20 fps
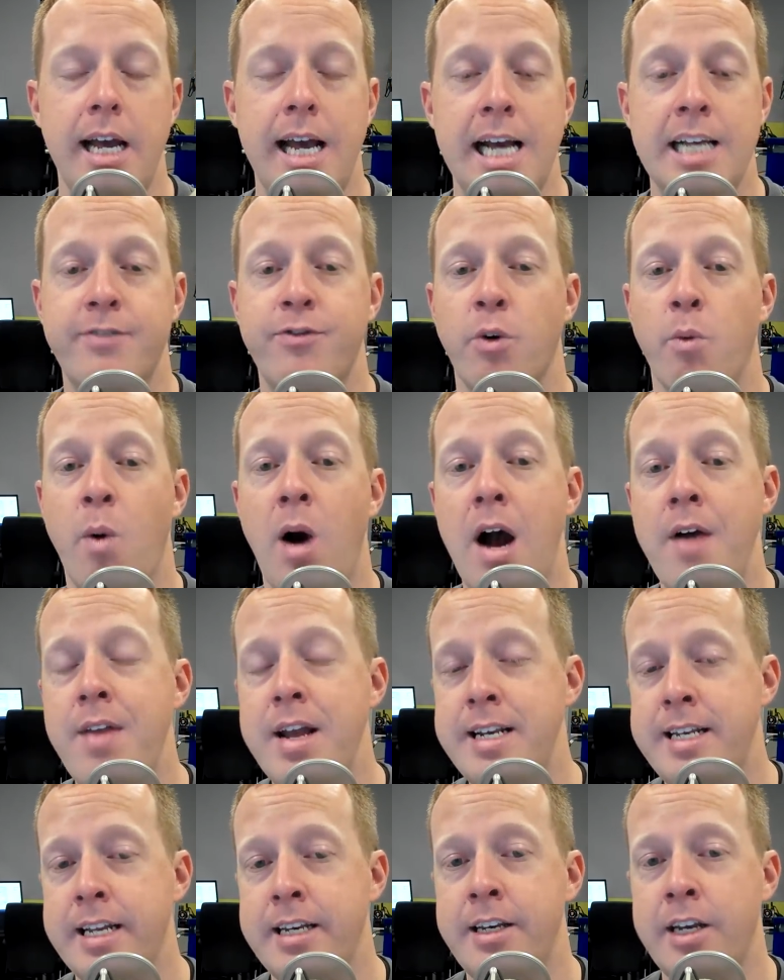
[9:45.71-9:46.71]
As for why
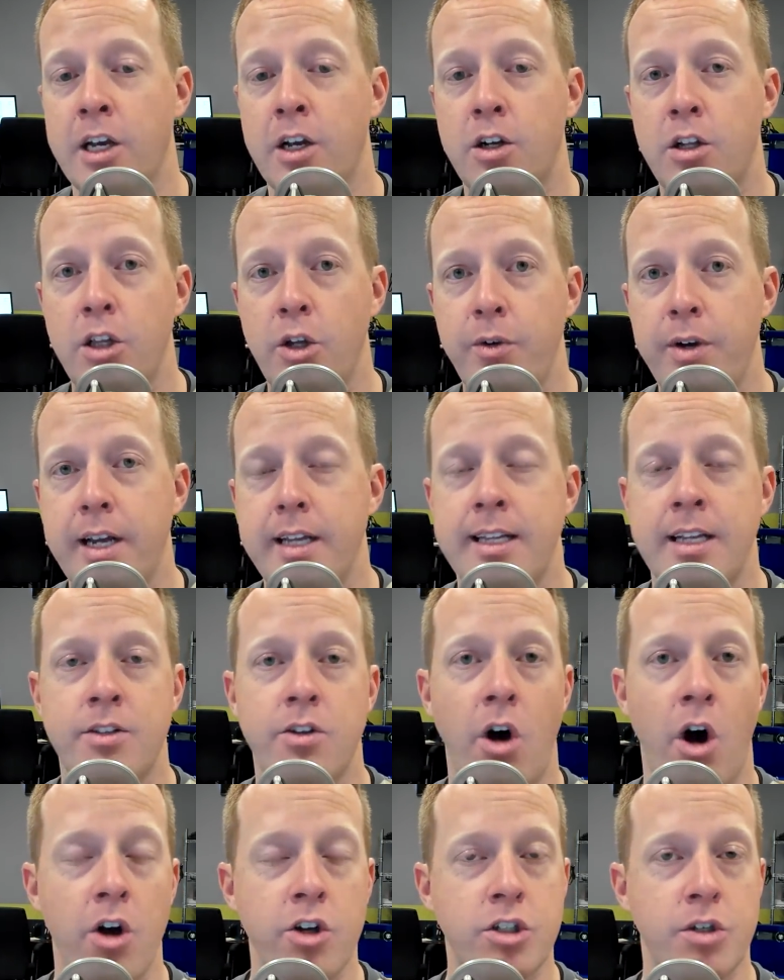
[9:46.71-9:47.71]
they didn't include it, that's
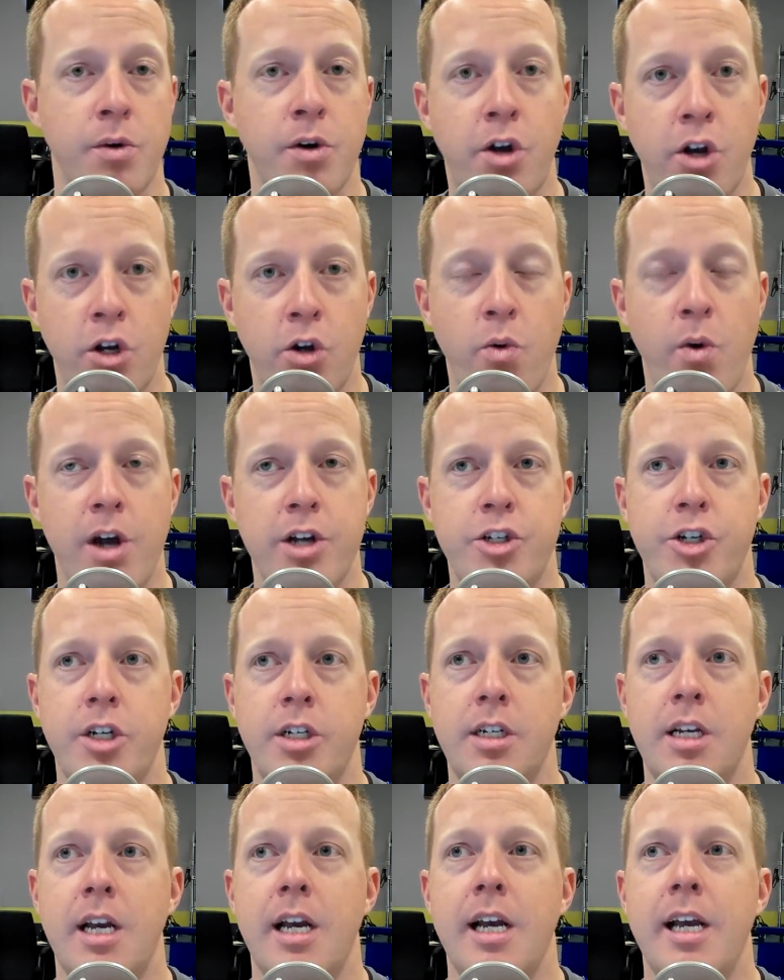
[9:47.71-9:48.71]
also a good
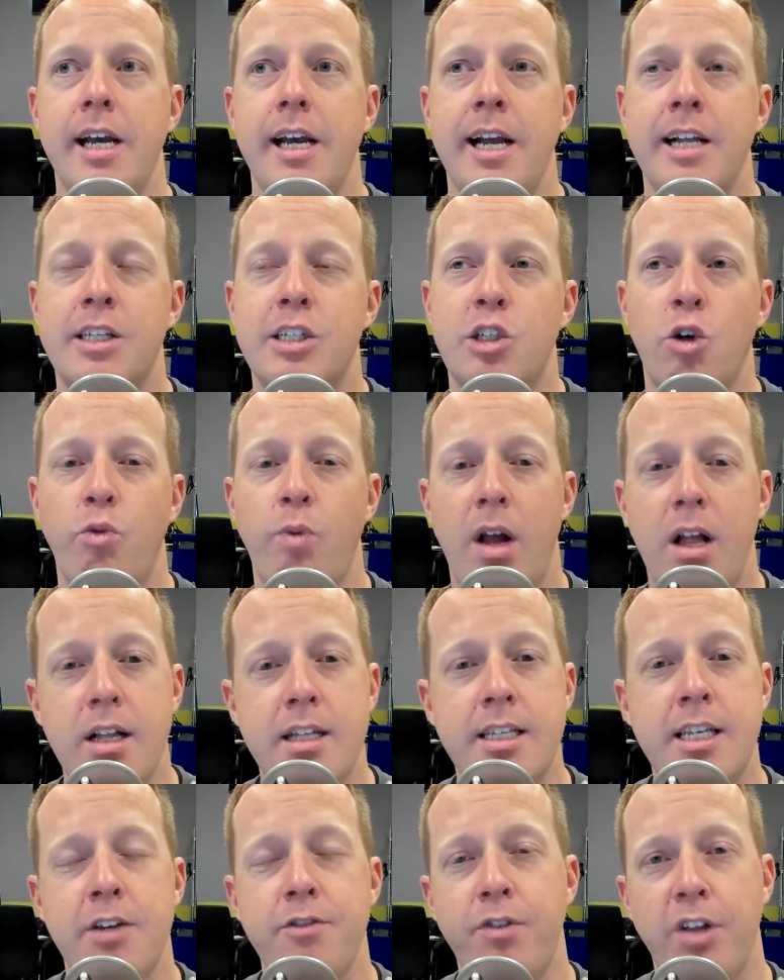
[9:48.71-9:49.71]
question. It's still
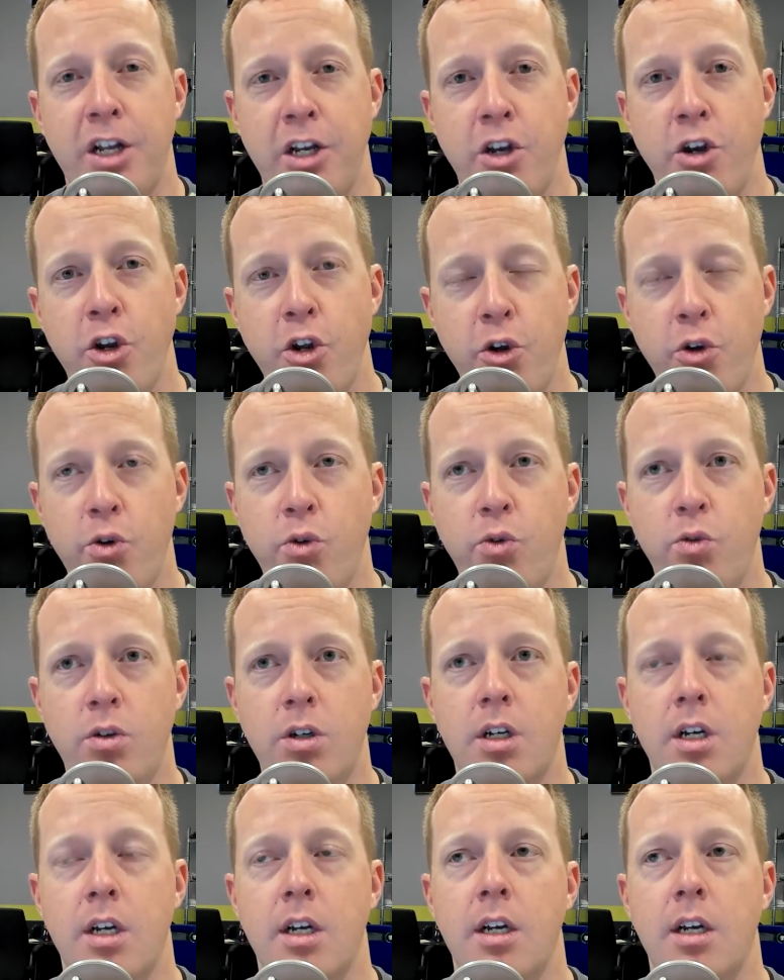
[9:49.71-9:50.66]
relatively new.